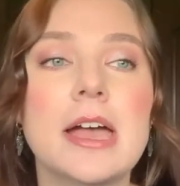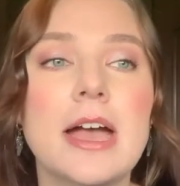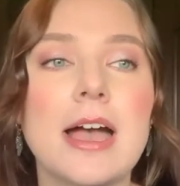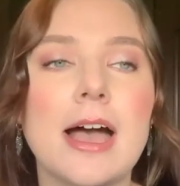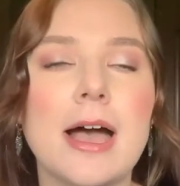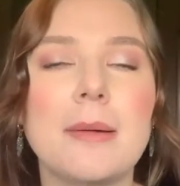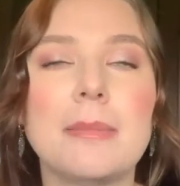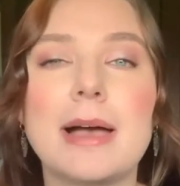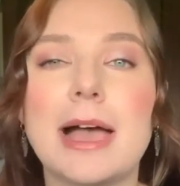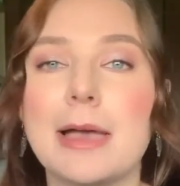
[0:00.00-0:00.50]

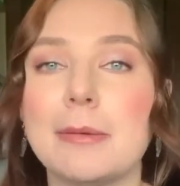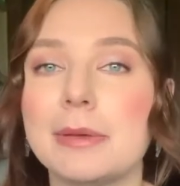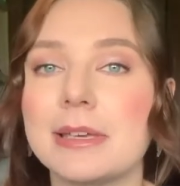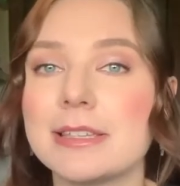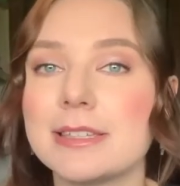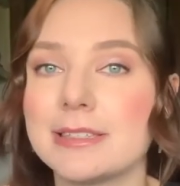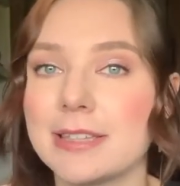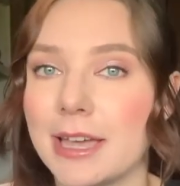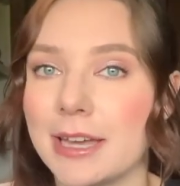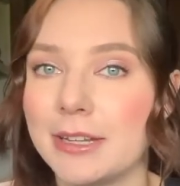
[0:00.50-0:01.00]
Um, I'm
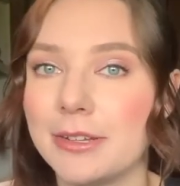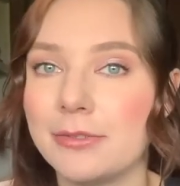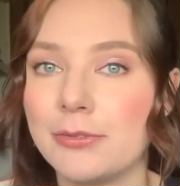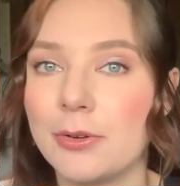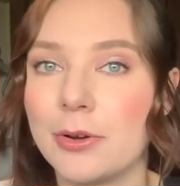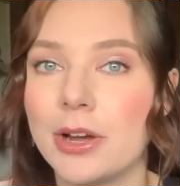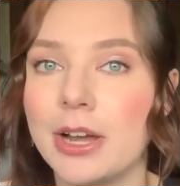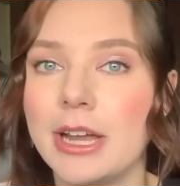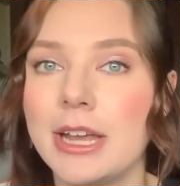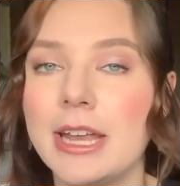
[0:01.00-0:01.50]
excited
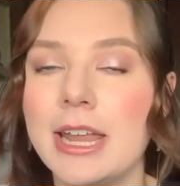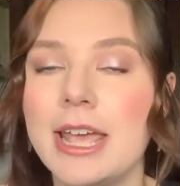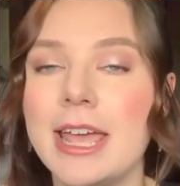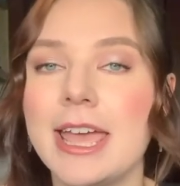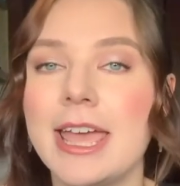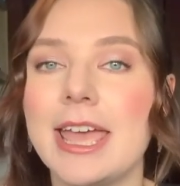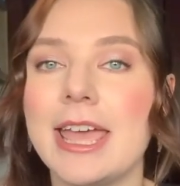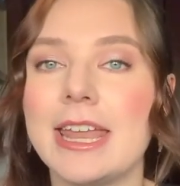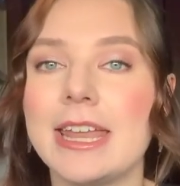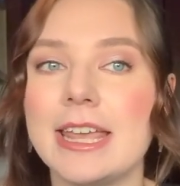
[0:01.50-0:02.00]
for it.
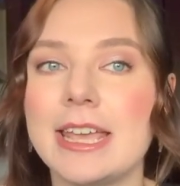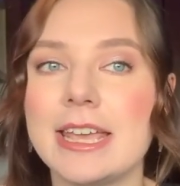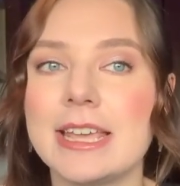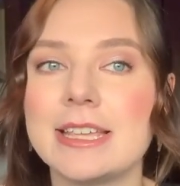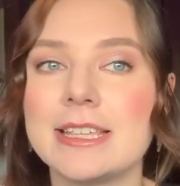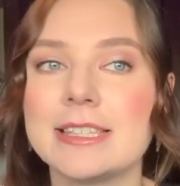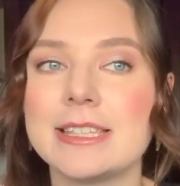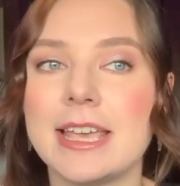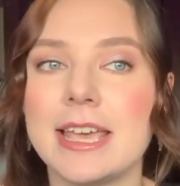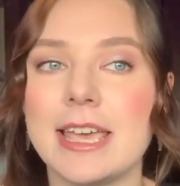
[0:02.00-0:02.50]
It
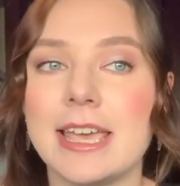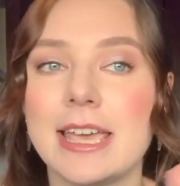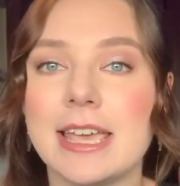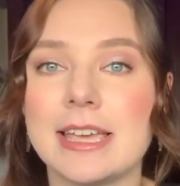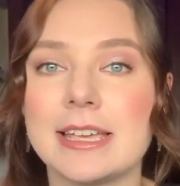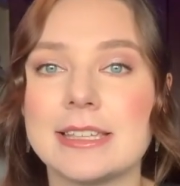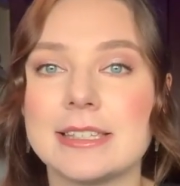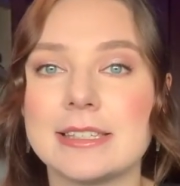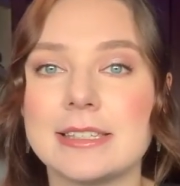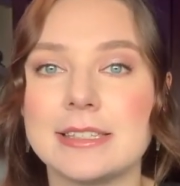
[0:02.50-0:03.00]
is
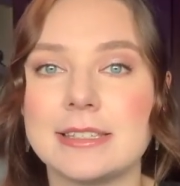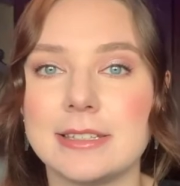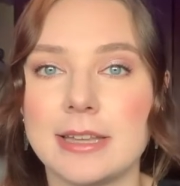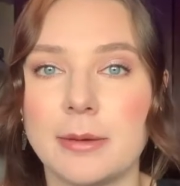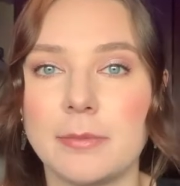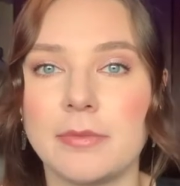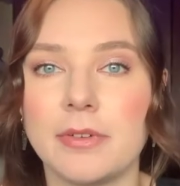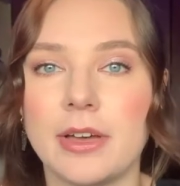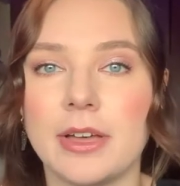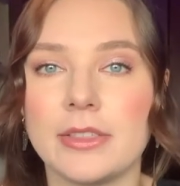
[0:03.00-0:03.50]
a
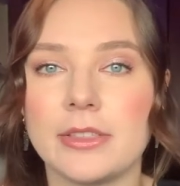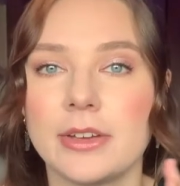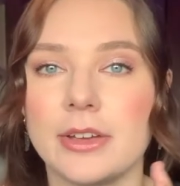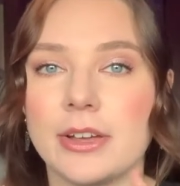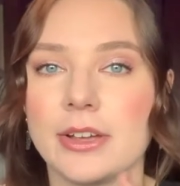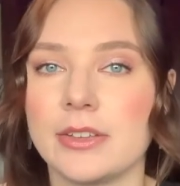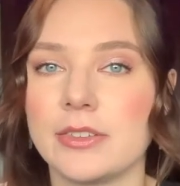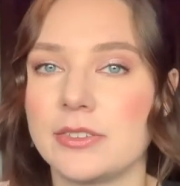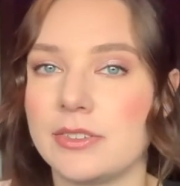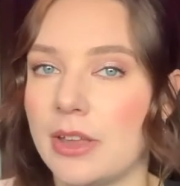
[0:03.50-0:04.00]

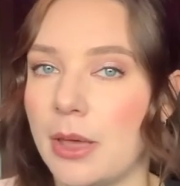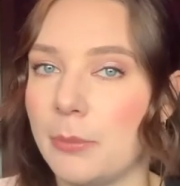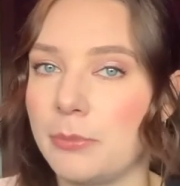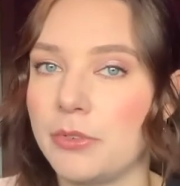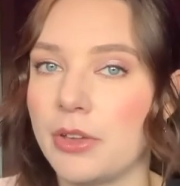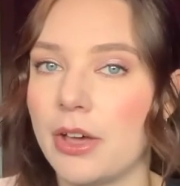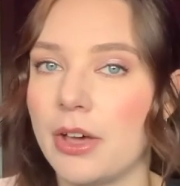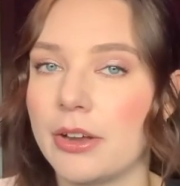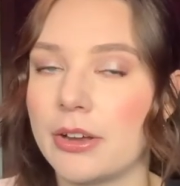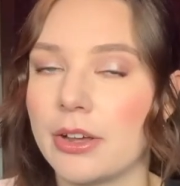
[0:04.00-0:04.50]
stepfather,
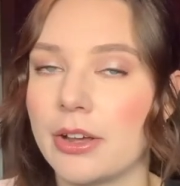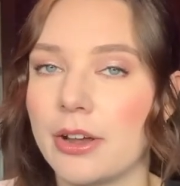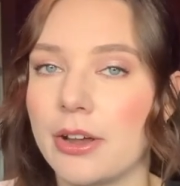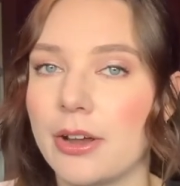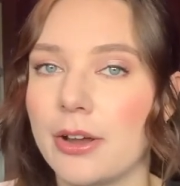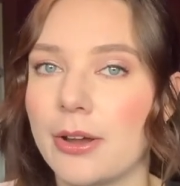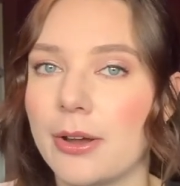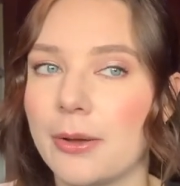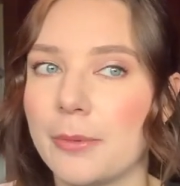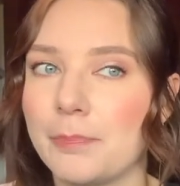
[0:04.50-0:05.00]

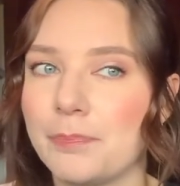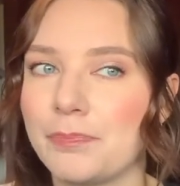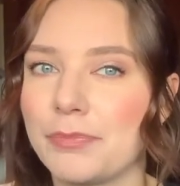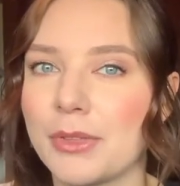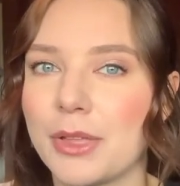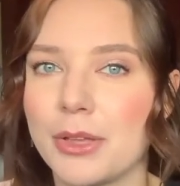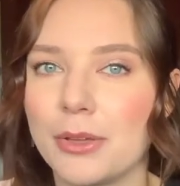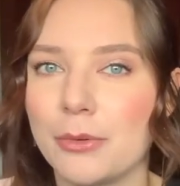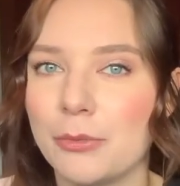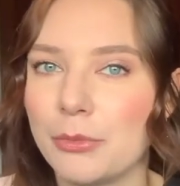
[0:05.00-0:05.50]
stepdaughter
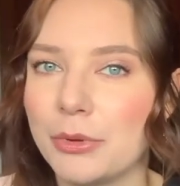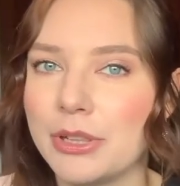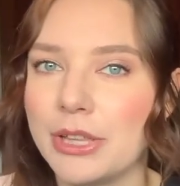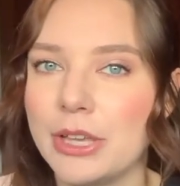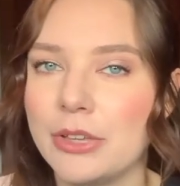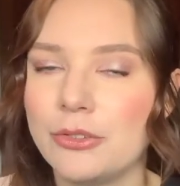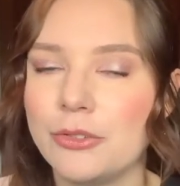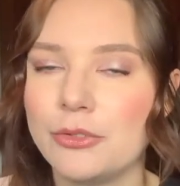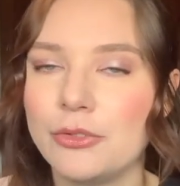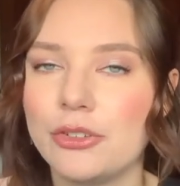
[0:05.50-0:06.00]

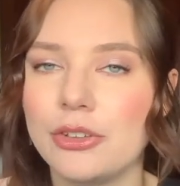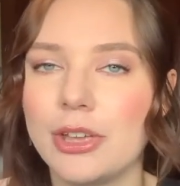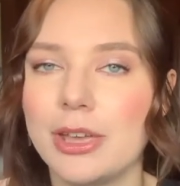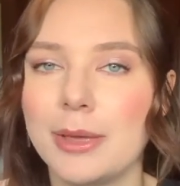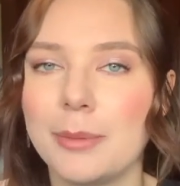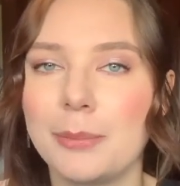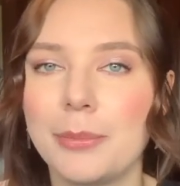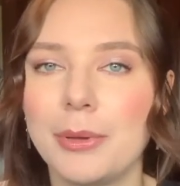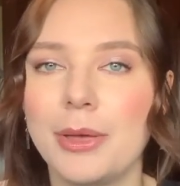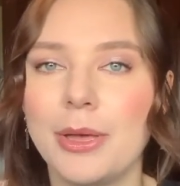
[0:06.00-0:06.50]

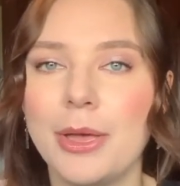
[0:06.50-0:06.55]
relationship,